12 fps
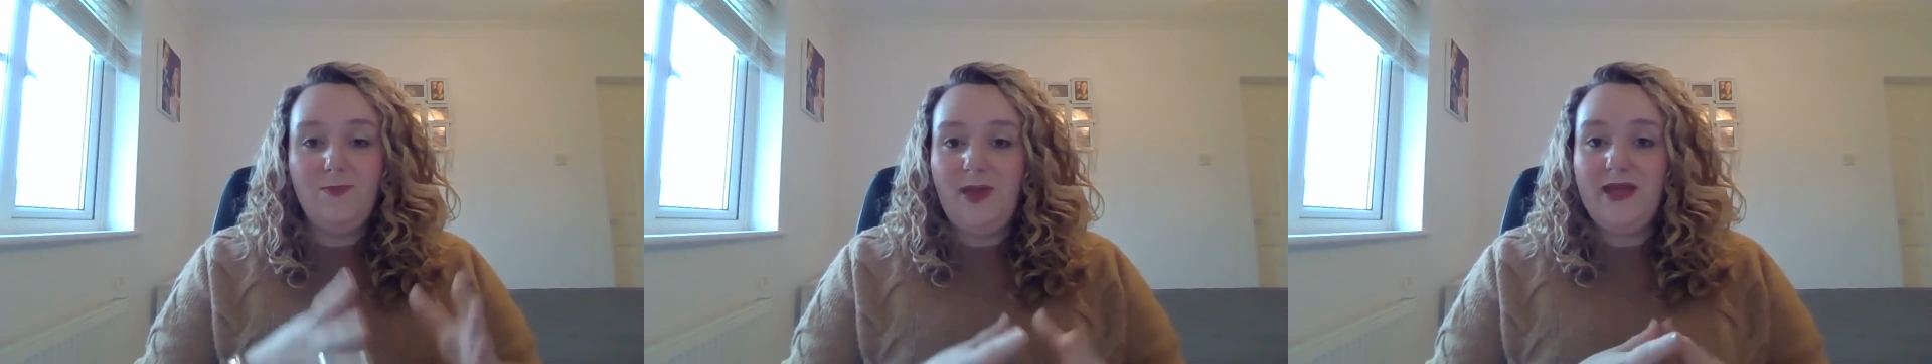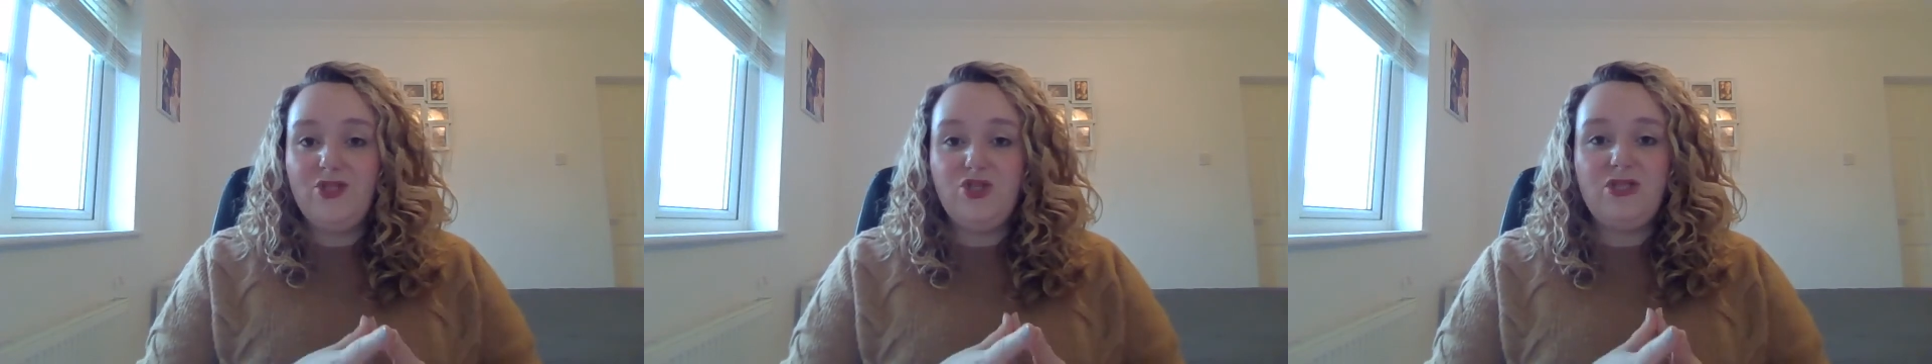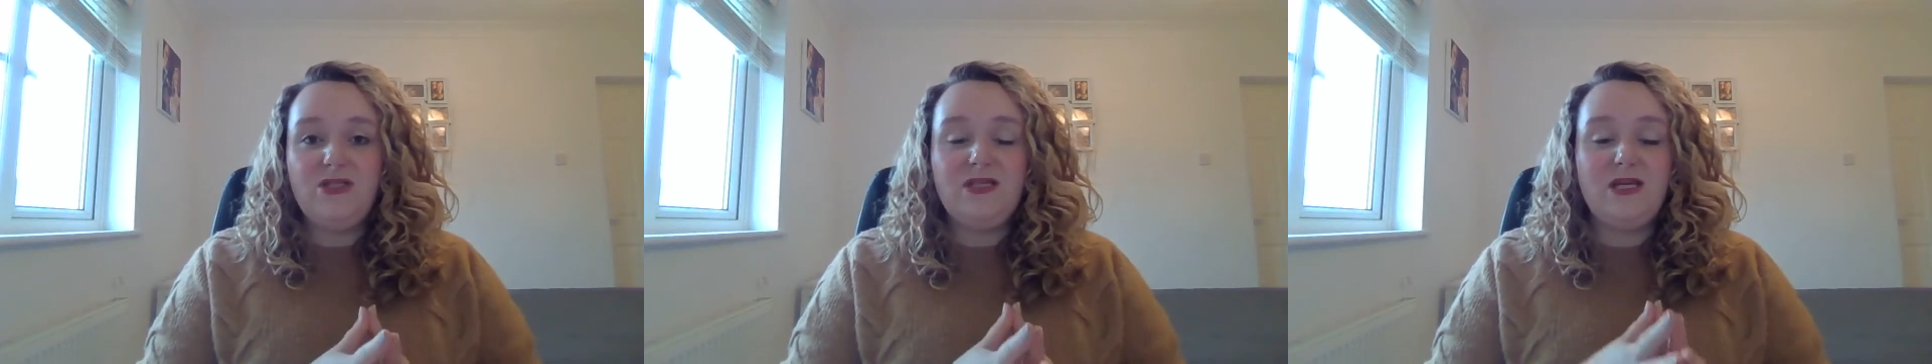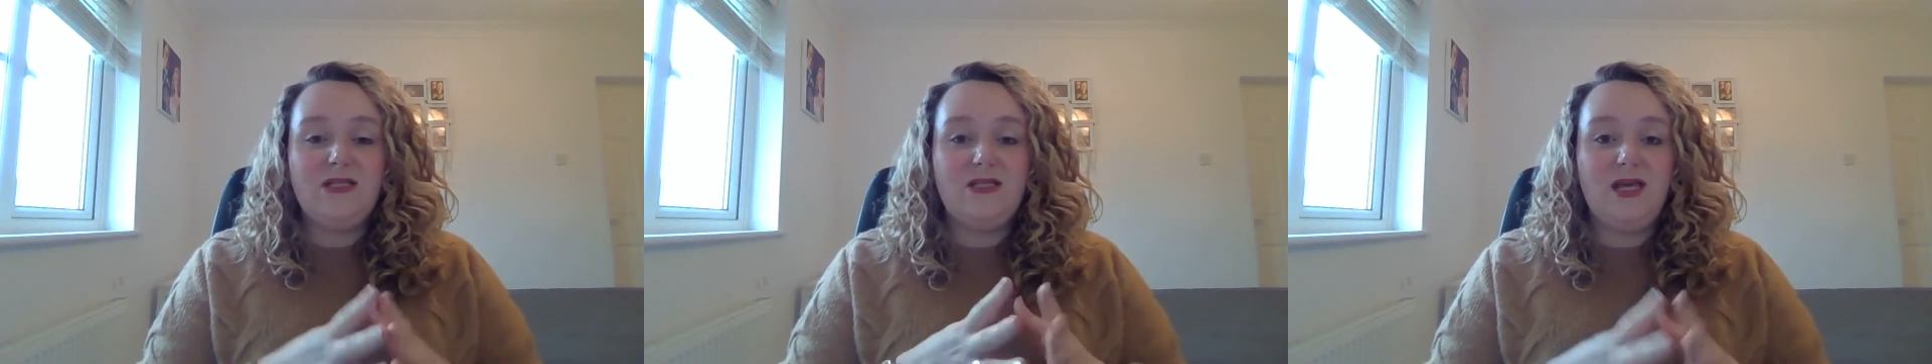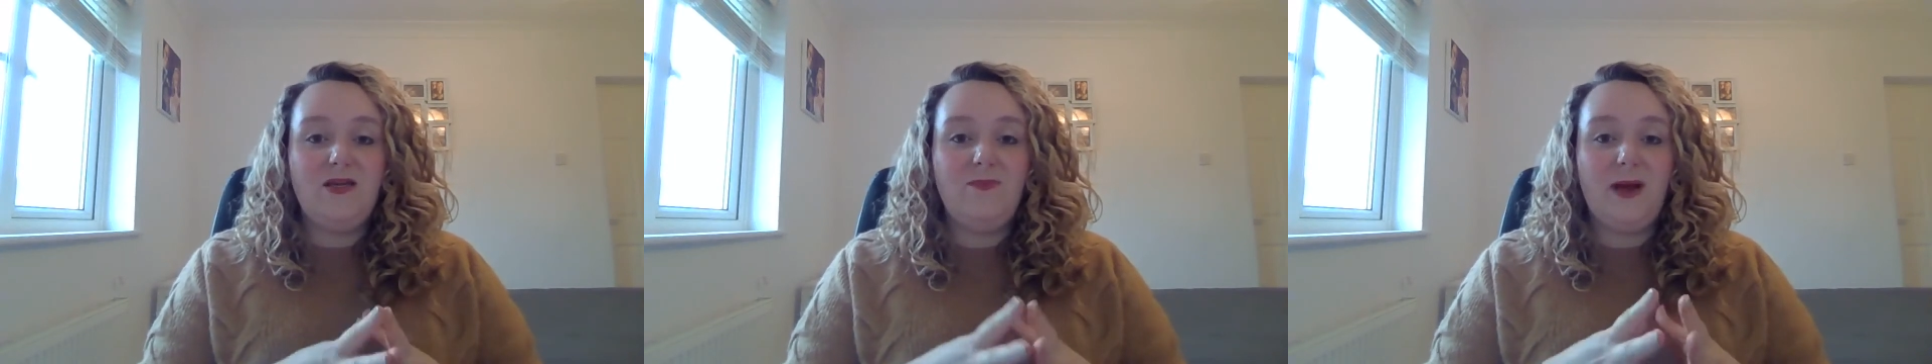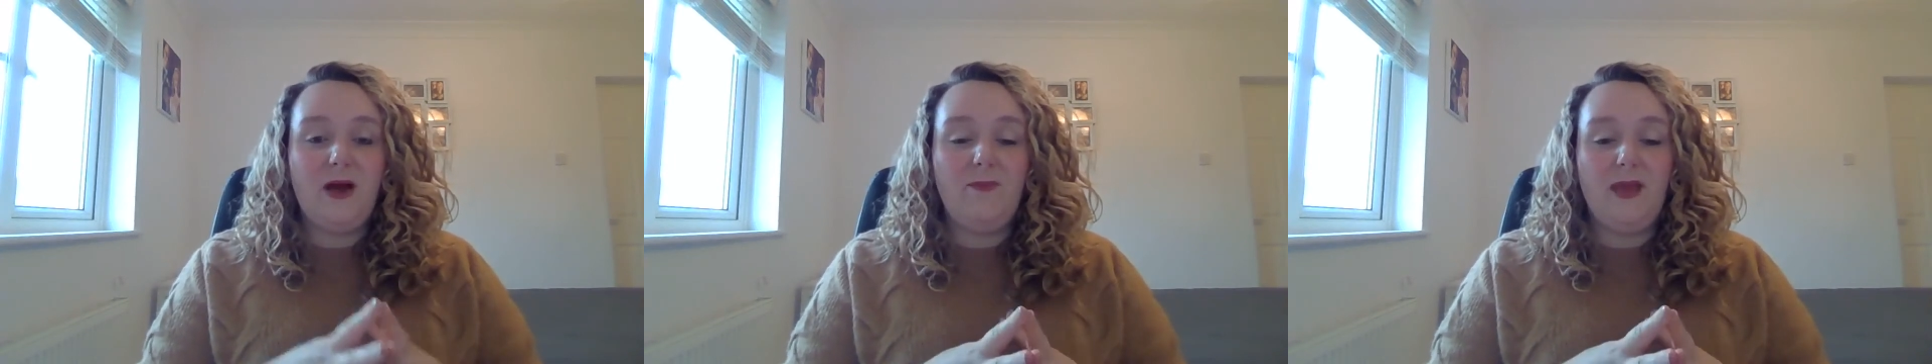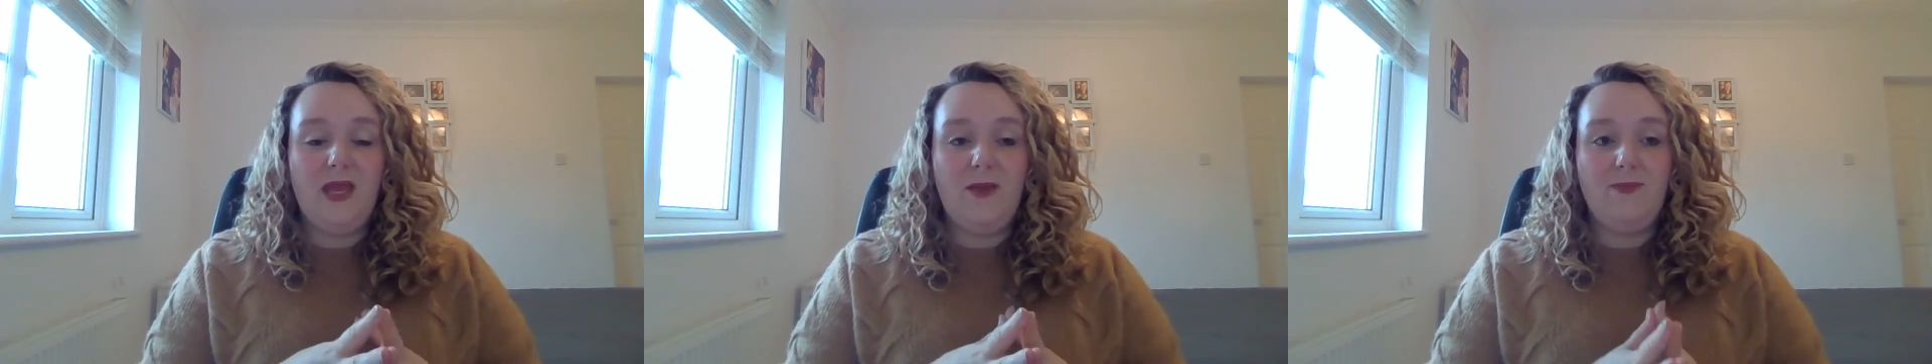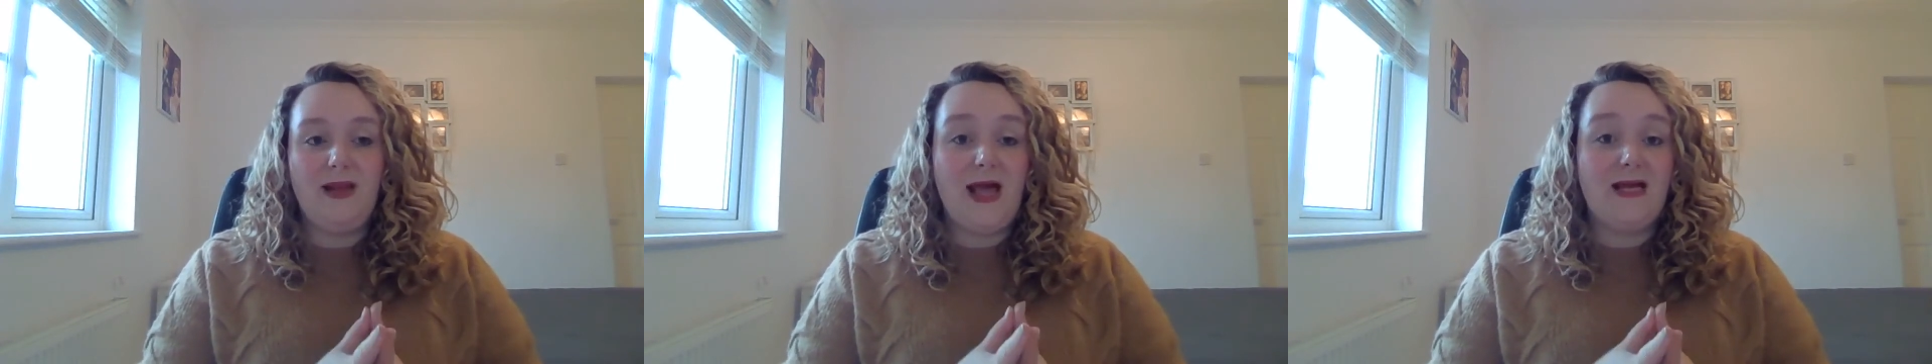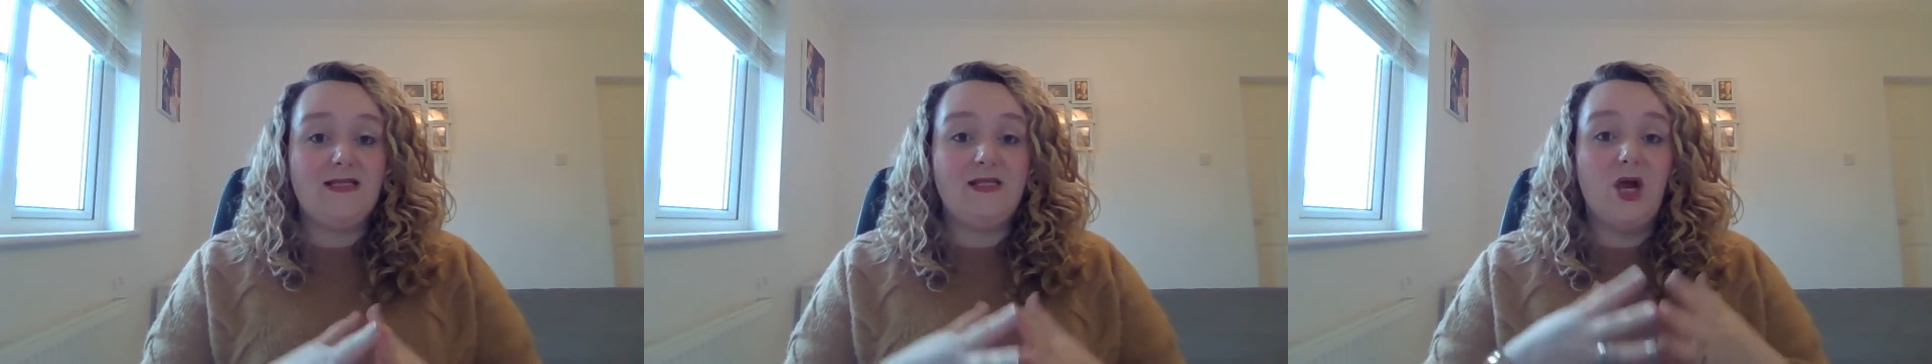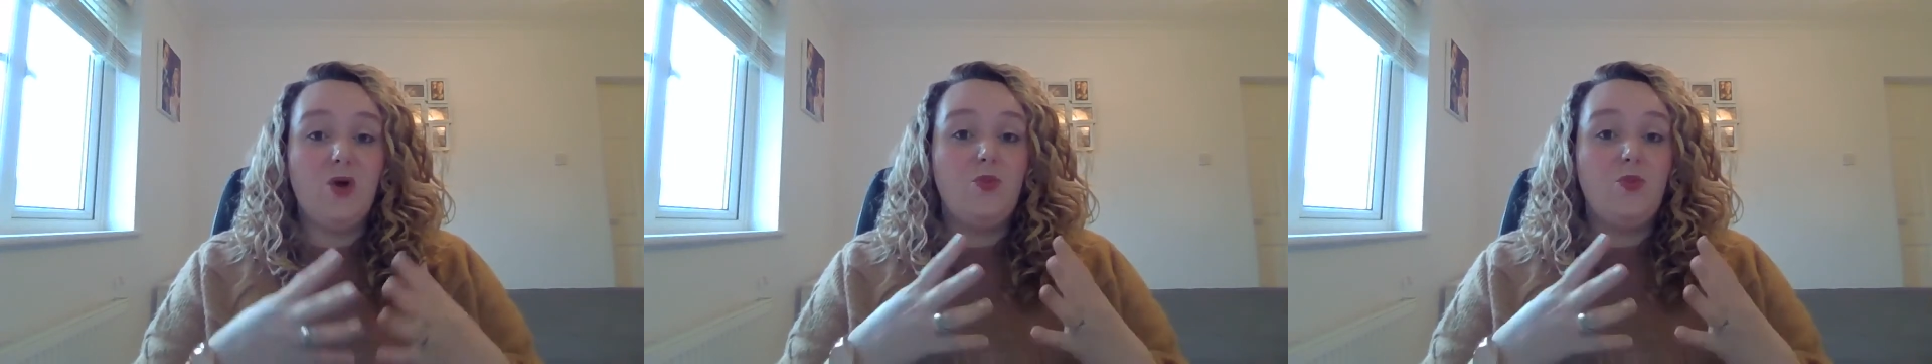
pensions, it's then about making plans